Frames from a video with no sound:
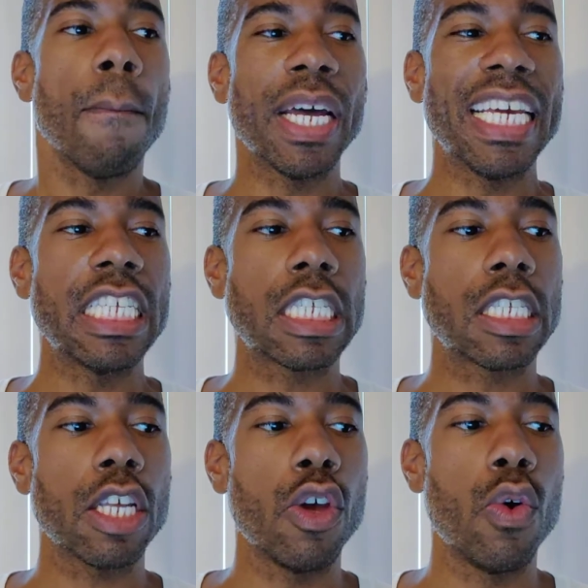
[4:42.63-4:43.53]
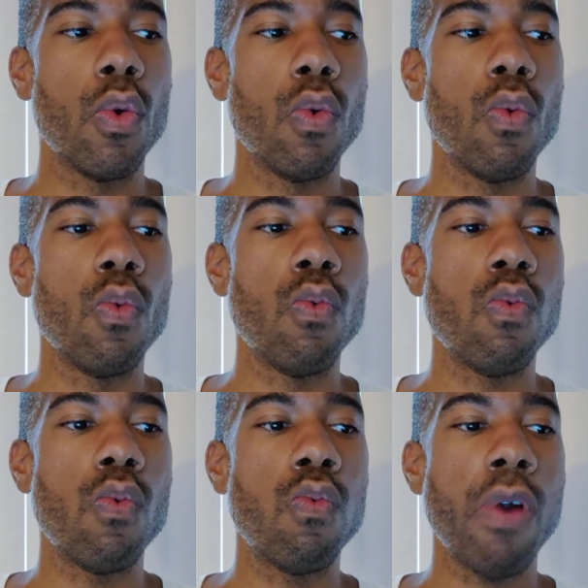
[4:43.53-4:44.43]
But it's
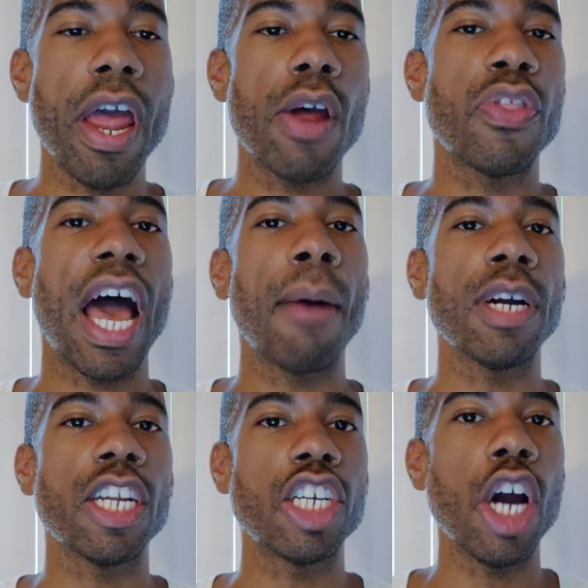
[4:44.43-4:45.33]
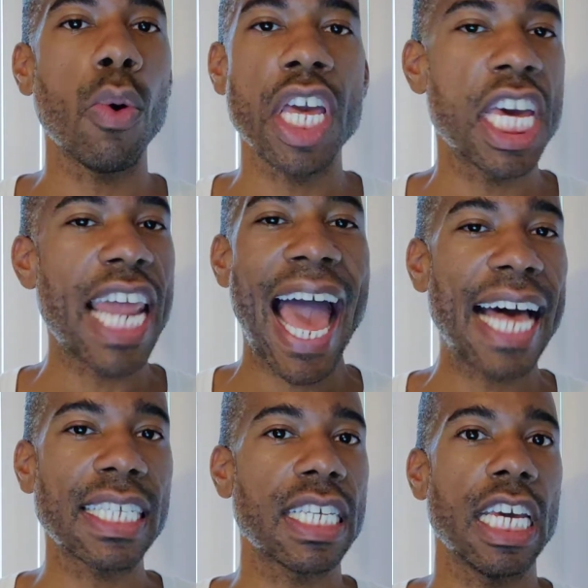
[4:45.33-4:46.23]
rare that I'm going to go in
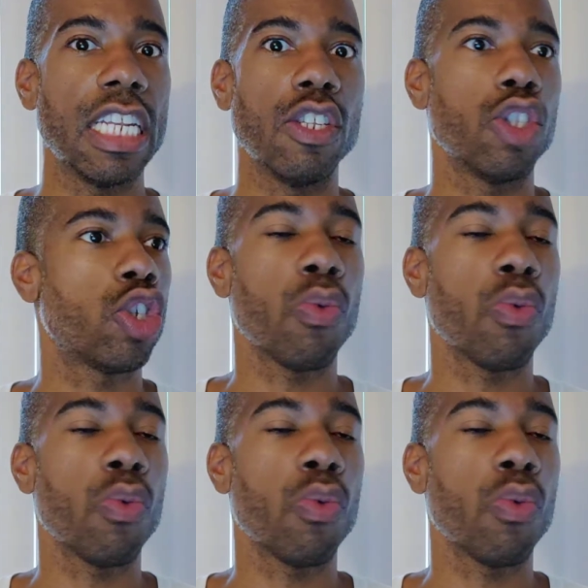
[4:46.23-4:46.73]
asking